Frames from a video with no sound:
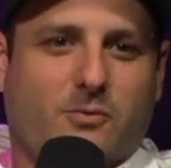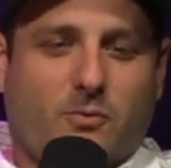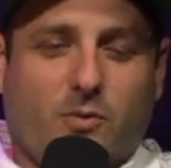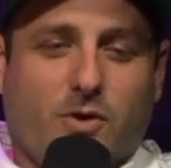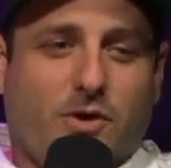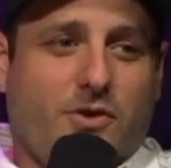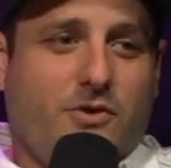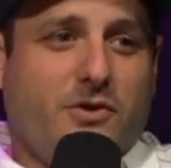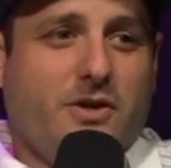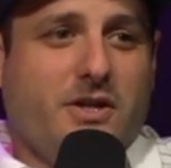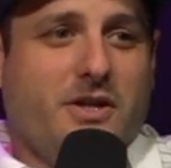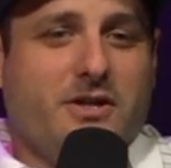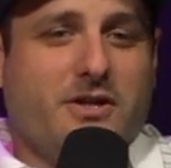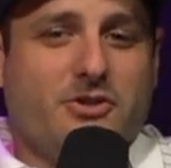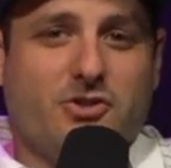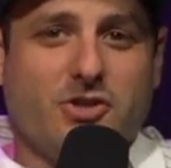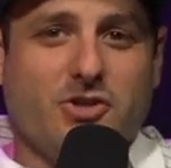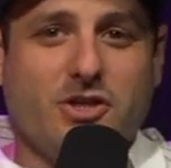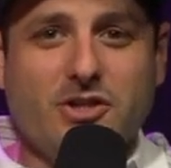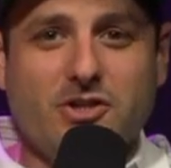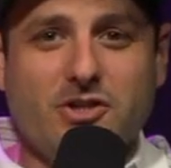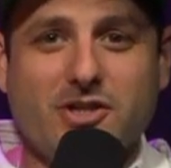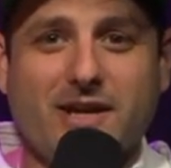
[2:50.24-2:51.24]
one. You need a
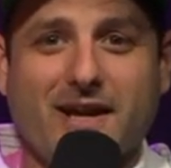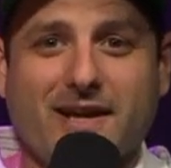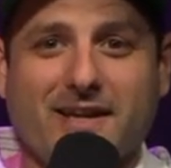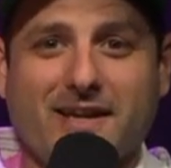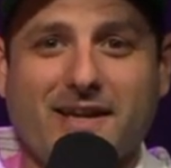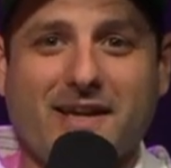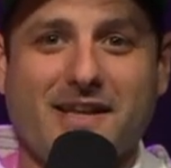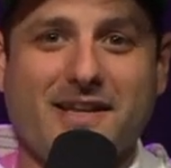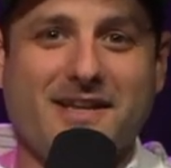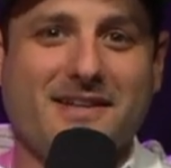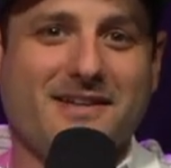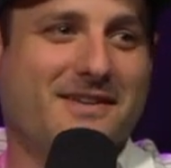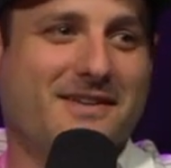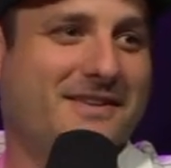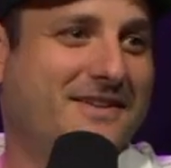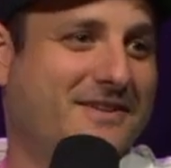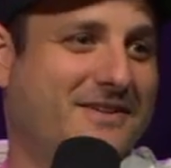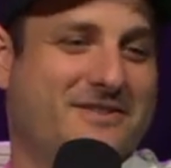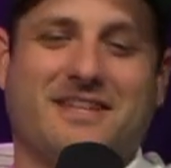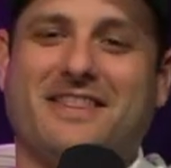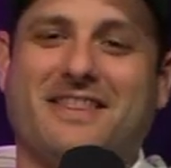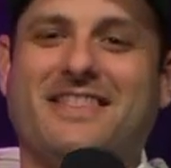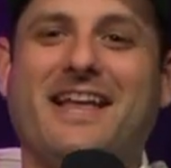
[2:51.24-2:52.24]
jean jacket?
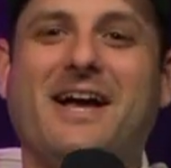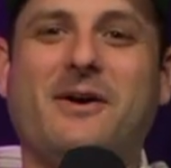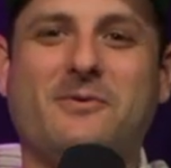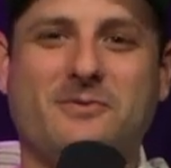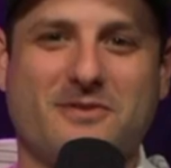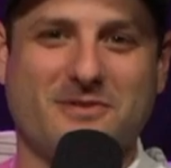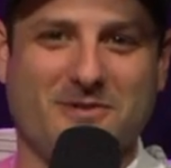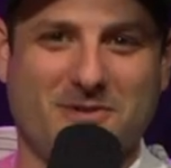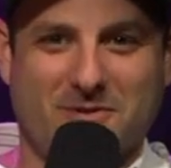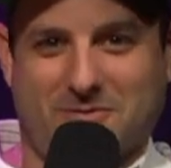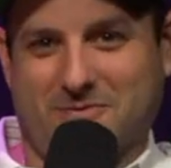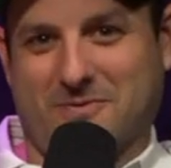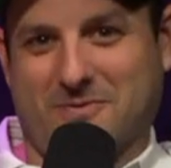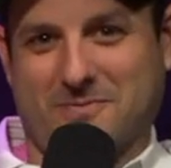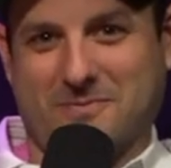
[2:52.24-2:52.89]
There's 1,000 of them.